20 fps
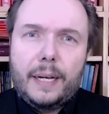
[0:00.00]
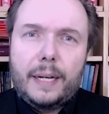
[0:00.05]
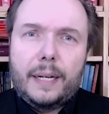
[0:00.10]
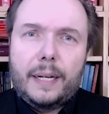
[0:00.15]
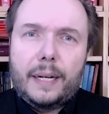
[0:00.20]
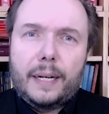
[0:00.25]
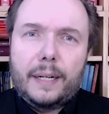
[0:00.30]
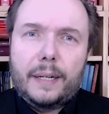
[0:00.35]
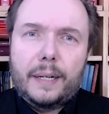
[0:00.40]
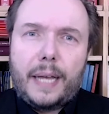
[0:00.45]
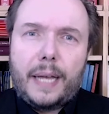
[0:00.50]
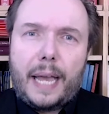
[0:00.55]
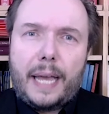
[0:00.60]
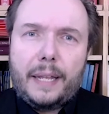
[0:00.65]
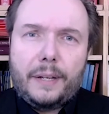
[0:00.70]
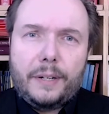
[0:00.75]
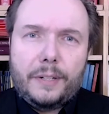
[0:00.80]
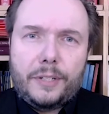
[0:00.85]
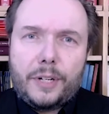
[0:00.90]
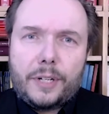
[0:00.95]
Uh,
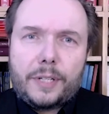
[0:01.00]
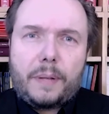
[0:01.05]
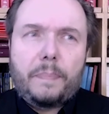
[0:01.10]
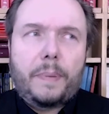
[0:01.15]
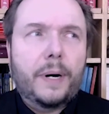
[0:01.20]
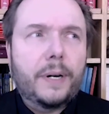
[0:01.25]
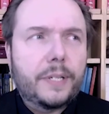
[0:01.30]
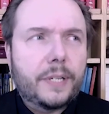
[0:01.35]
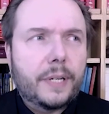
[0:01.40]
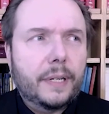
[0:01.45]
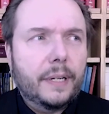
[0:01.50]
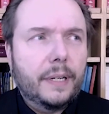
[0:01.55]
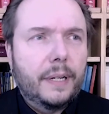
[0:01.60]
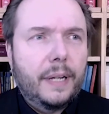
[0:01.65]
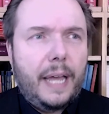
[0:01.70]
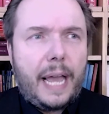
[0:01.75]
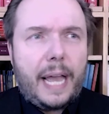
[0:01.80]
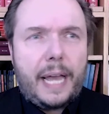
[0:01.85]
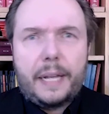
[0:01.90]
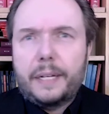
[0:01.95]
you're just a person.
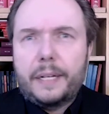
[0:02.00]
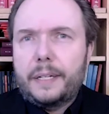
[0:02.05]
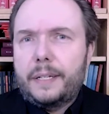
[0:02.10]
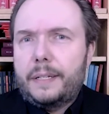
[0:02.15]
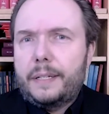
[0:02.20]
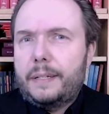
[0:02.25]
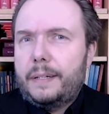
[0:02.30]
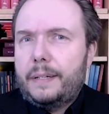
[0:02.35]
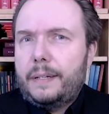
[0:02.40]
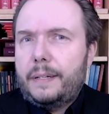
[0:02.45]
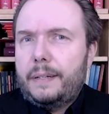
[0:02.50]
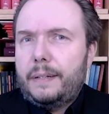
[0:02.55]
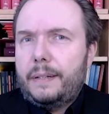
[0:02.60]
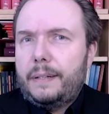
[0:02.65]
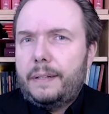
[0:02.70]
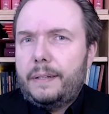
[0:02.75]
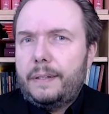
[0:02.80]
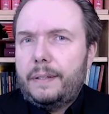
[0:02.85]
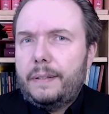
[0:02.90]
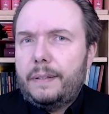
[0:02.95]
And
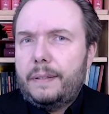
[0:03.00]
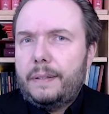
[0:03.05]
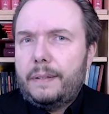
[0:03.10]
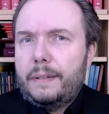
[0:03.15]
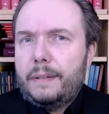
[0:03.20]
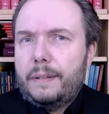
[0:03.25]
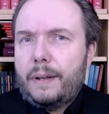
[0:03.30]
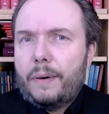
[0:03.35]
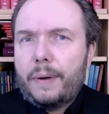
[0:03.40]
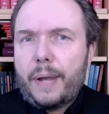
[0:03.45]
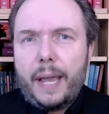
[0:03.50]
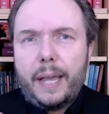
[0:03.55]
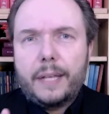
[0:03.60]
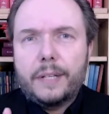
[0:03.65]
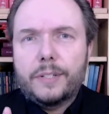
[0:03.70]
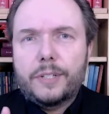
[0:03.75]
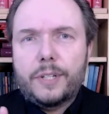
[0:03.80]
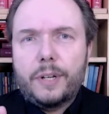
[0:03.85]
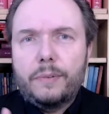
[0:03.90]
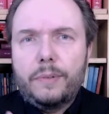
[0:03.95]
Okay,
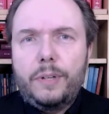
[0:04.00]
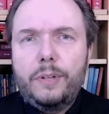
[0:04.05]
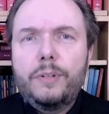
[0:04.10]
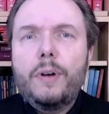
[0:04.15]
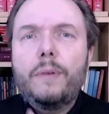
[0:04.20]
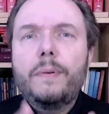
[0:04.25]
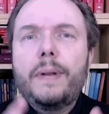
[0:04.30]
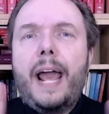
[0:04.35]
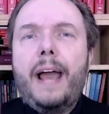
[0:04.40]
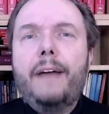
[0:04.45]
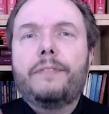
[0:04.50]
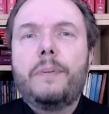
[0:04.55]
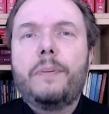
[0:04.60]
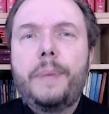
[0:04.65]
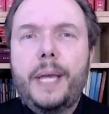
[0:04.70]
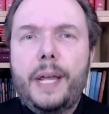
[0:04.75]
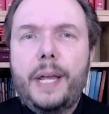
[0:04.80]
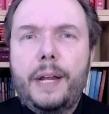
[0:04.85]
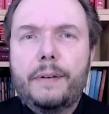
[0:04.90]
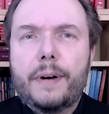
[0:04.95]
so you don't have to
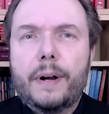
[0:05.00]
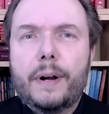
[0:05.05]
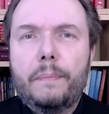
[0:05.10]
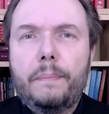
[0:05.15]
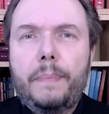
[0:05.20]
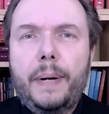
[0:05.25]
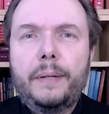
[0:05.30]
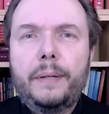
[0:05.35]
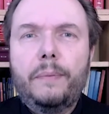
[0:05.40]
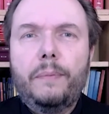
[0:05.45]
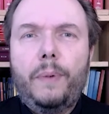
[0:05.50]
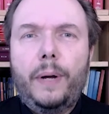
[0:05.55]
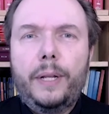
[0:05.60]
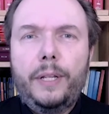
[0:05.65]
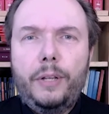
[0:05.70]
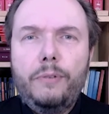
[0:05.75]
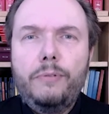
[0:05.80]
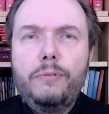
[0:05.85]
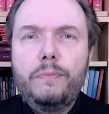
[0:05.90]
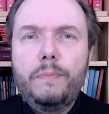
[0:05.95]
be a hero, but what
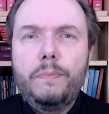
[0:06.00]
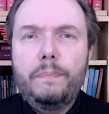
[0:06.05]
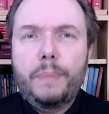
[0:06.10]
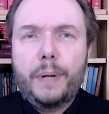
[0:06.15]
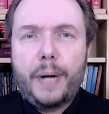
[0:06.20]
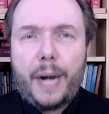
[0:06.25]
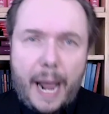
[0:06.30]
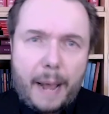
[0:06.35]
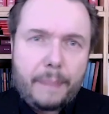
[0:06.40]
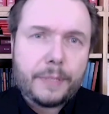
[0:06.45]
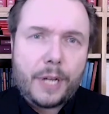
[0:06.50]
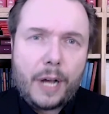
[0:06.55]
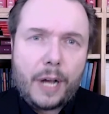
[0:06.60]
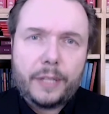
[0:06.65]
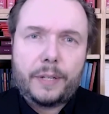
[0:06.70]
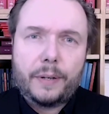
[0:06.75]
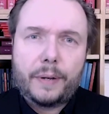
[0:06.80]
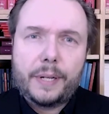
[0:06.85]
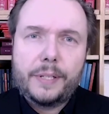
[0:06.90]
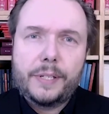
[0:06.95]
you perhaps ought
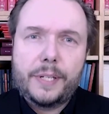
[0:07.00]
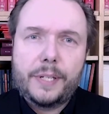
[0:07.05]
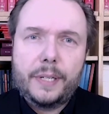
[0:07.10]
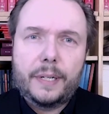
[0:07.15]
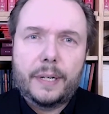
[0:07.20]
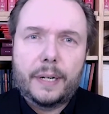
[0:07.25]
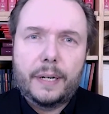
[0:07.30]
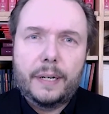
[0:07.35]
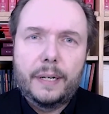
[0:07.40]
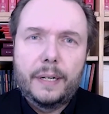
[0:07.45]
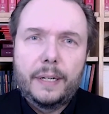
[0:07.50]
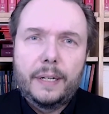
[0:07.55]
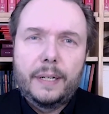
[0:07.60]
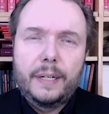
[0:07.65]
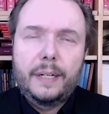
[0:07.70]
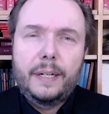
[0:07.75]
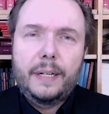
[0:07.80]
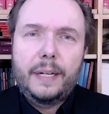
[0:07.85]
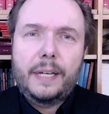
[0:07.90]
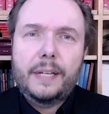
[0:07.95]
to consider
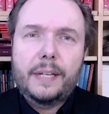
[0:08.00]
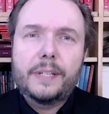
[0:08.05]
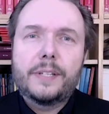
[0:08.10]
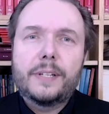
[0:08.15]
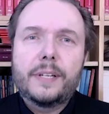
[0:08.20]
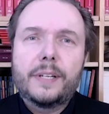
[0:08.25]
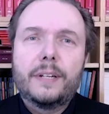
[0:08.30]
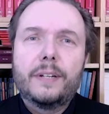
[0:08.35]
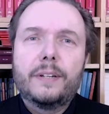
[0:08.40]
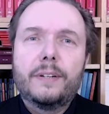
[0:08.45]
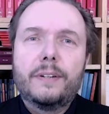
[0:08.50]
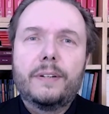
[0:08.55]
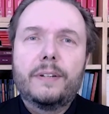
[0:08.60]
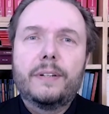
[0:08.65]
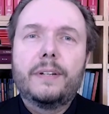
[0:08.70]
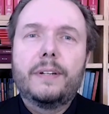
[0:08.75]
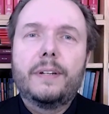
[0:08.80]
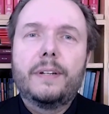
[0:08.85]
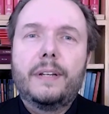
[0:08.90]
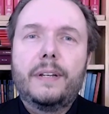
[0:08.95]
is
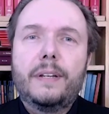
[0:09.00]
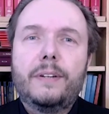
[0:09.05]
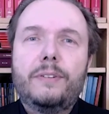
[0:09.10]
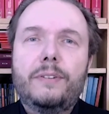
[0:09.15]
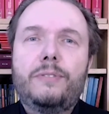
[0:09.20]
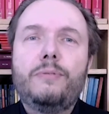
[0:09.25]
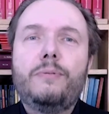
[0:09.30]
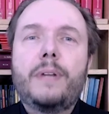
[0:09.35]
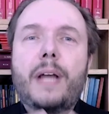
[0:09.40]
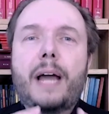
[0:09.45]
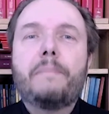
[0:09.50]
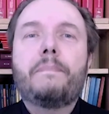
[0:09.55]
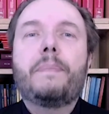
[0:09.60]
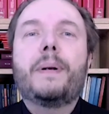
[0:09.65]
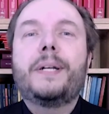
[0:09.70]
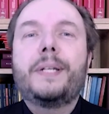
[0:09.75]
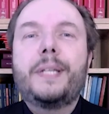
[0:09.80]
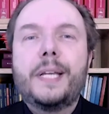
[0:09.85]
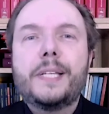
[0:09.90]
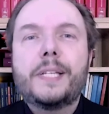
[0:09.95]
do not
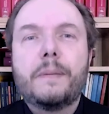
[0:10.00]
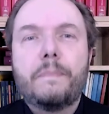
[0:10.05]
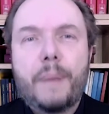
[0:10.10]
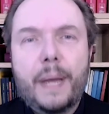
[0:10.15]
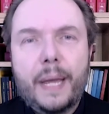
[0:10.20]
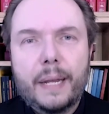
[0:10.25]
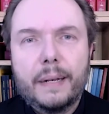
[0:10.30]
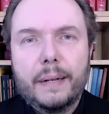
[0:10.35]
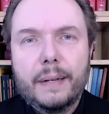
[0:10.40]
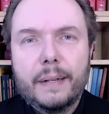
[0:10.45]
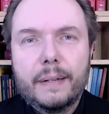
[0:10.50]
participate